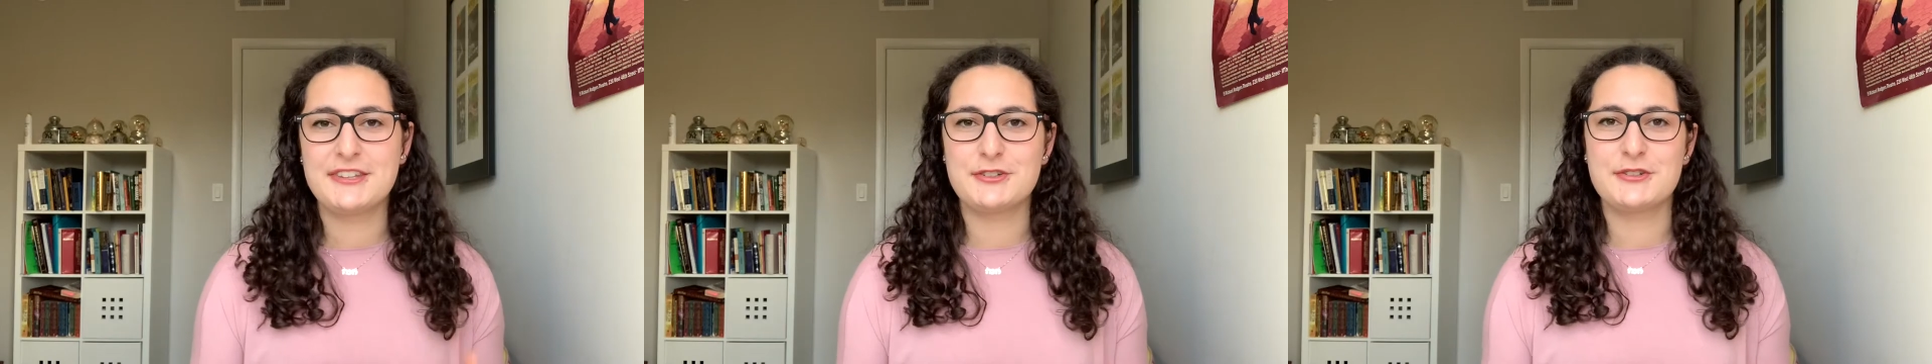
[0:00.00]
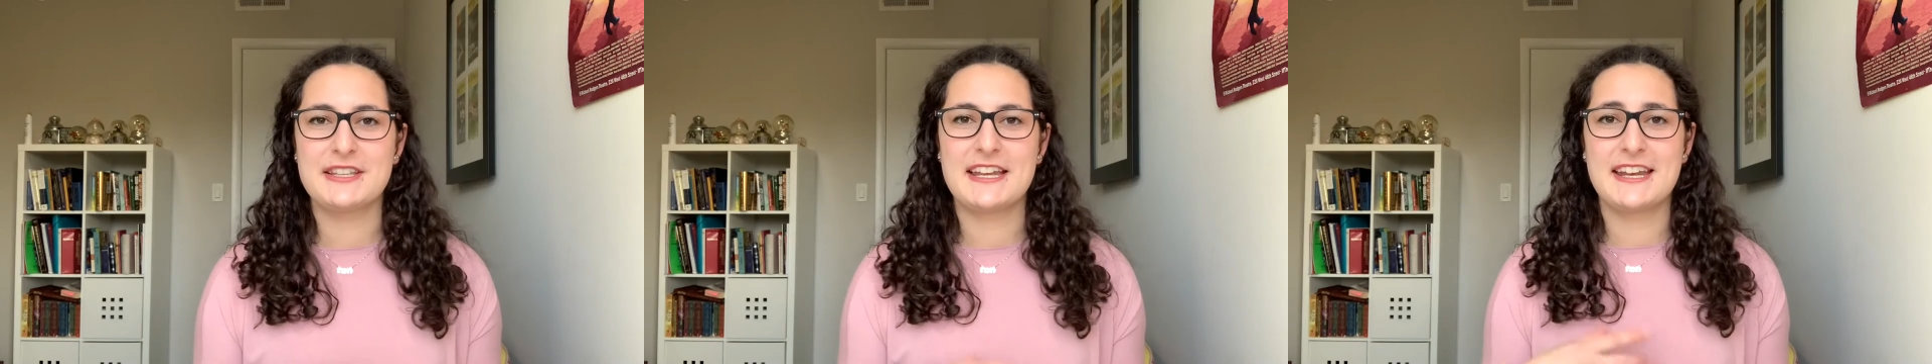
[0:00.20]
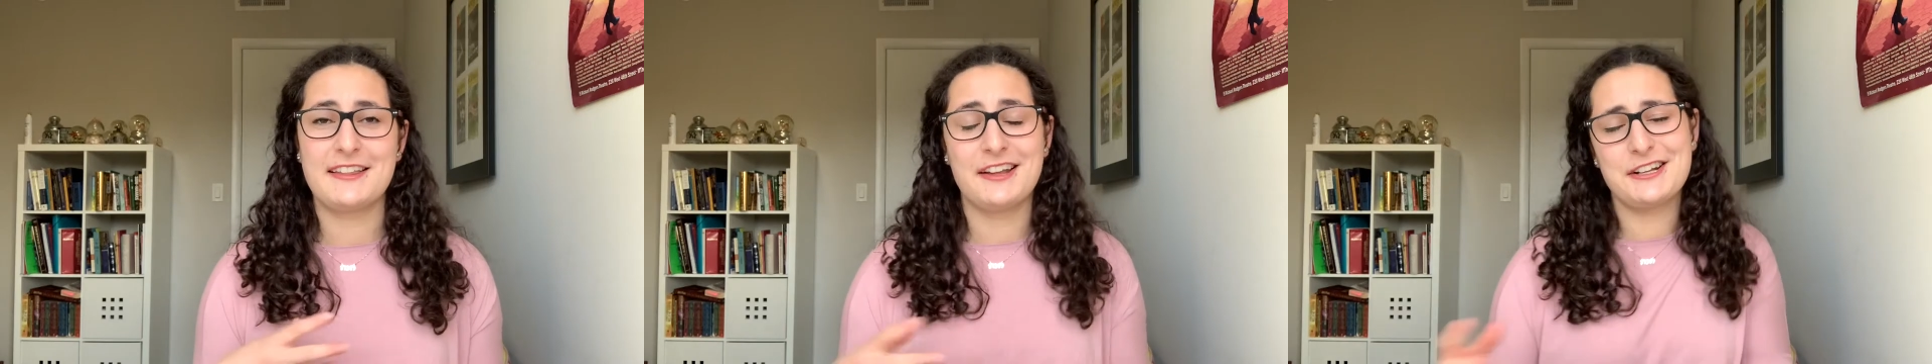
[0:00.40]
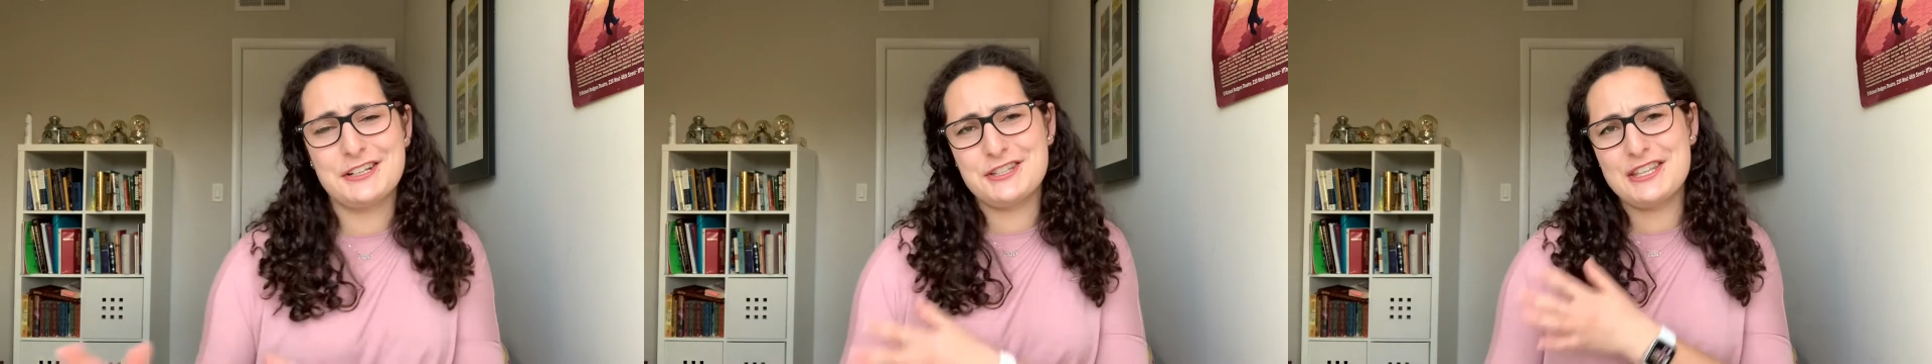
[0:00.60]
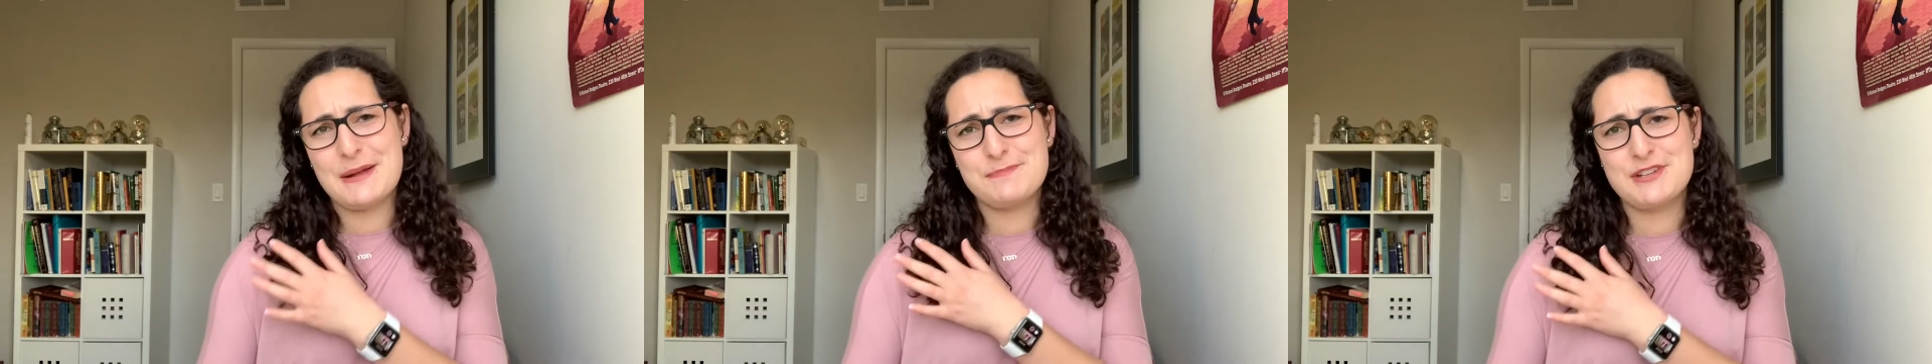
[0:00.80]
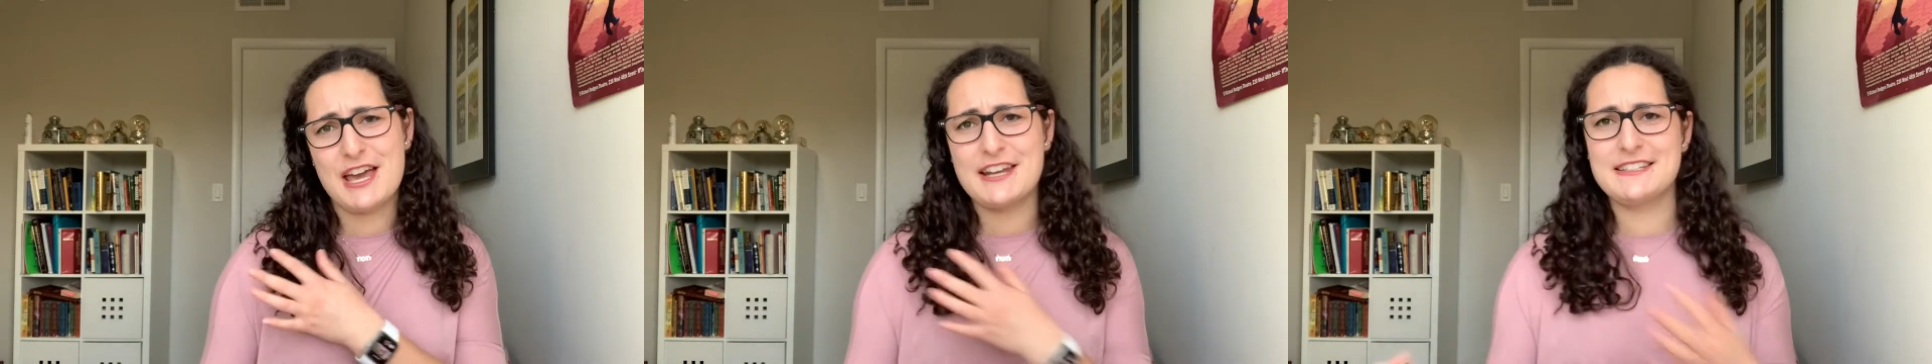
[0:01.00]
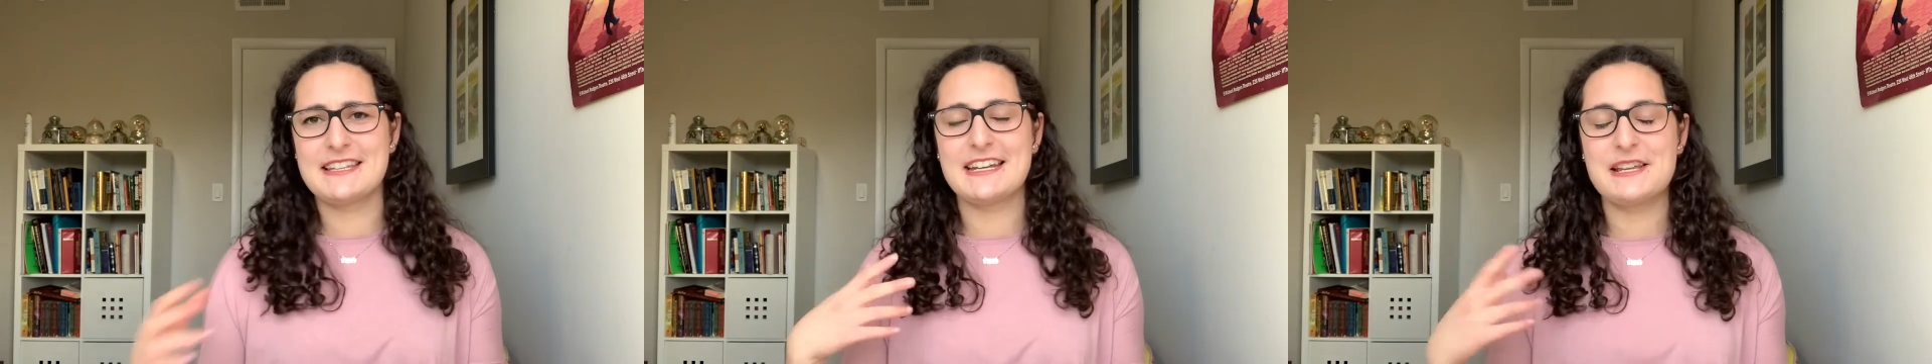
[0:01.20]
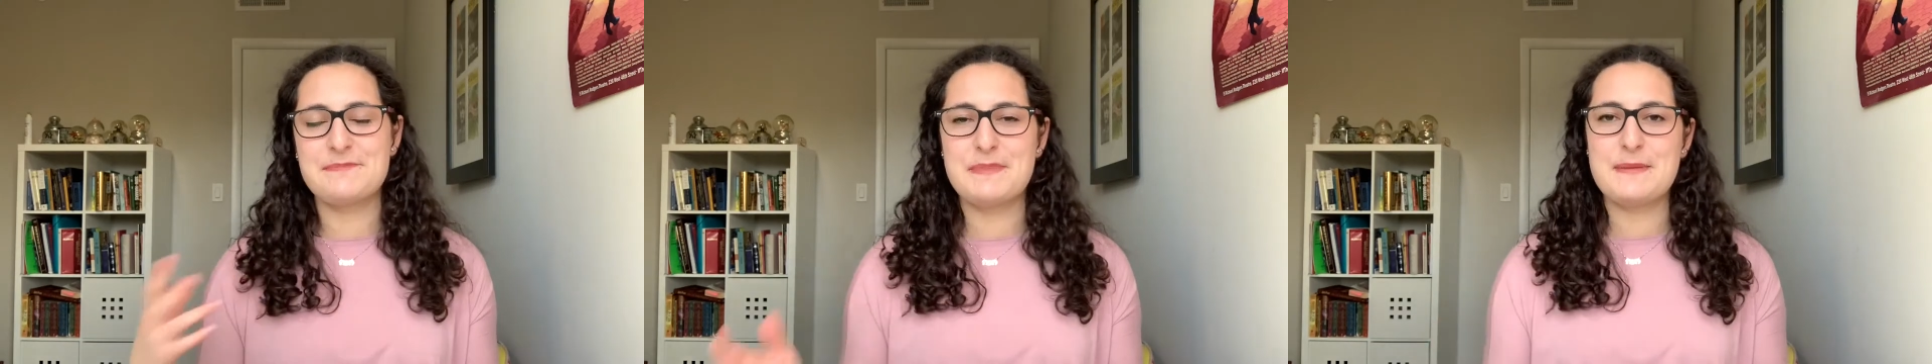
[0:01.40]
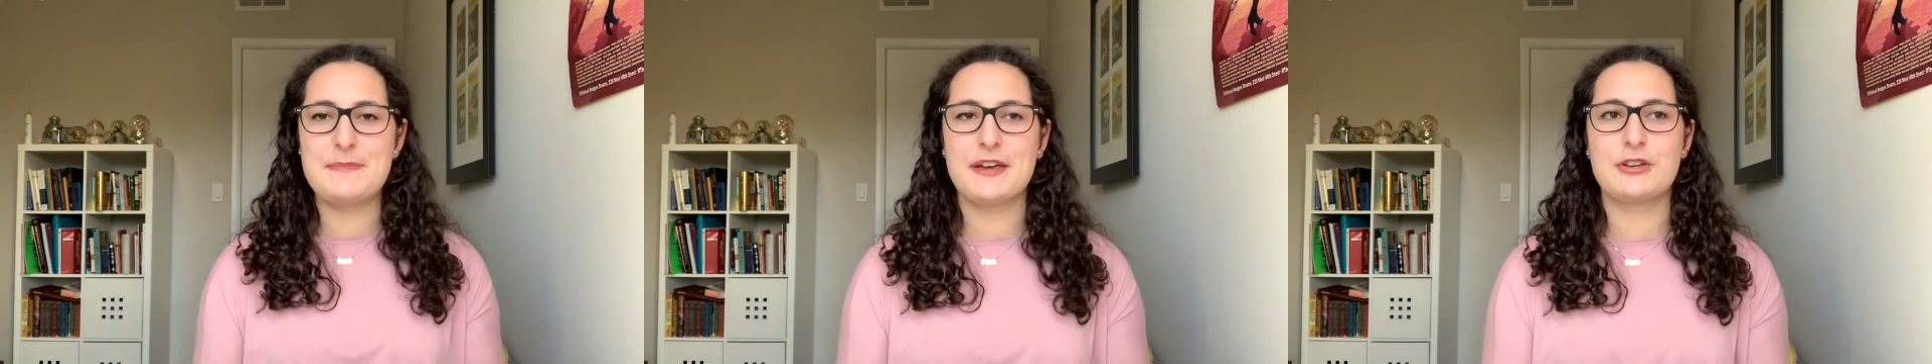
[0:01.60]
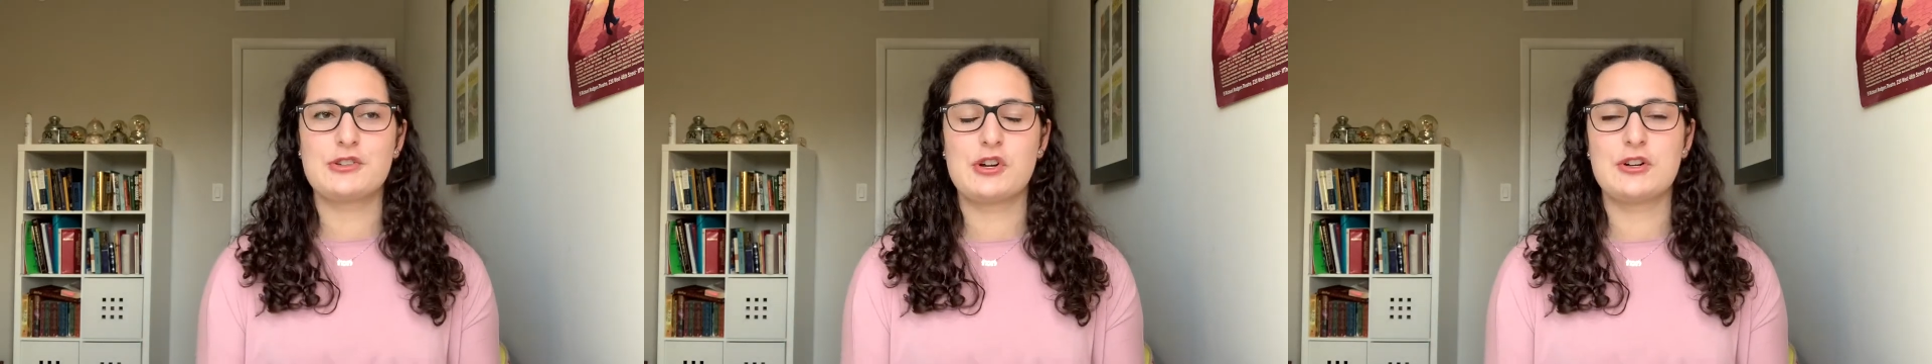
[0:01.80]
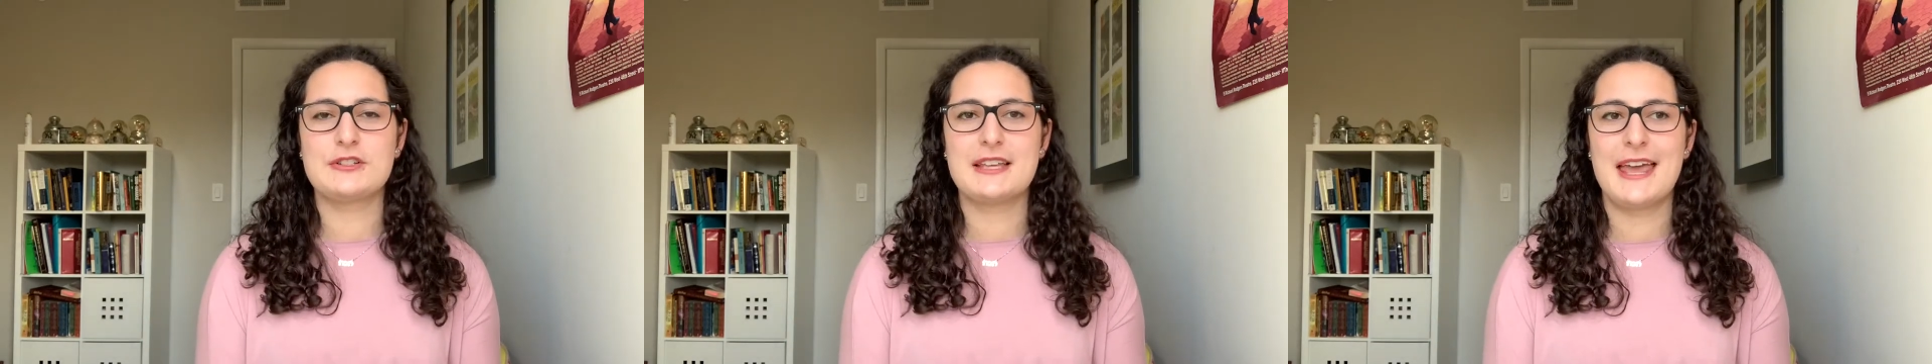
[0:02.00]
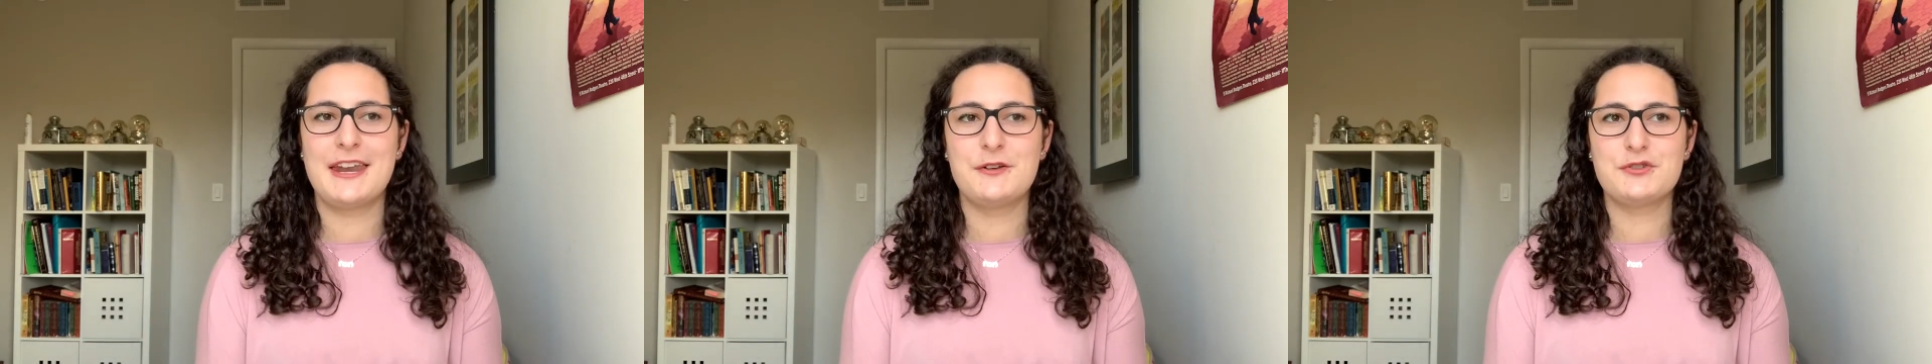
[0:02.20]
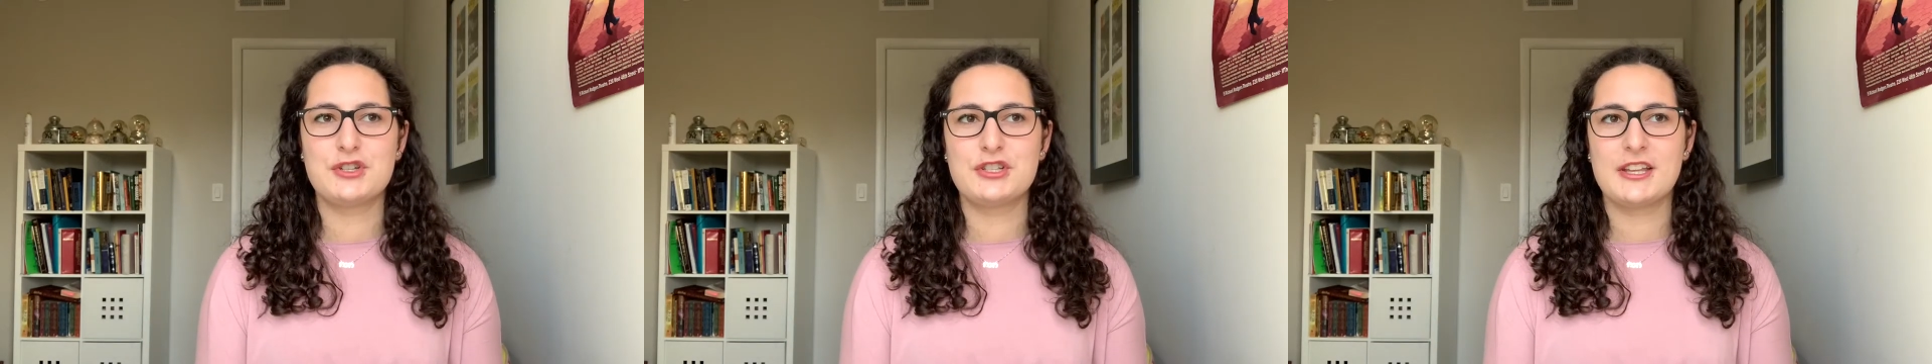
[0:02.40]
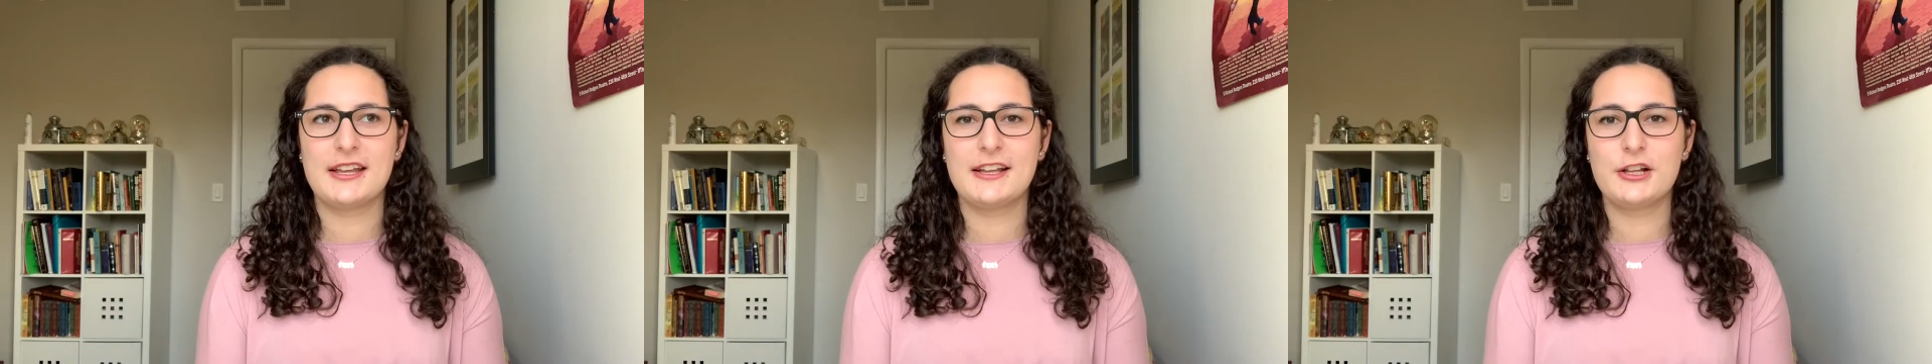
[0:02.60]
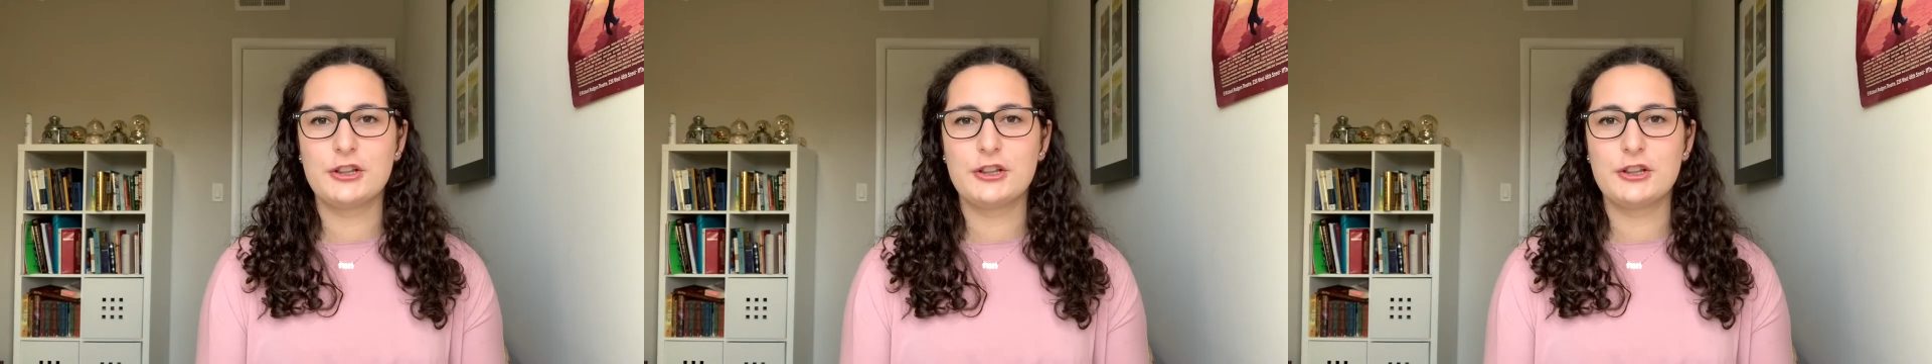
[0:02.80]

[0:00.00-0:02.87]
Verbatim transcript: or sending like on Snapchat and sending me pictures, and it was just like,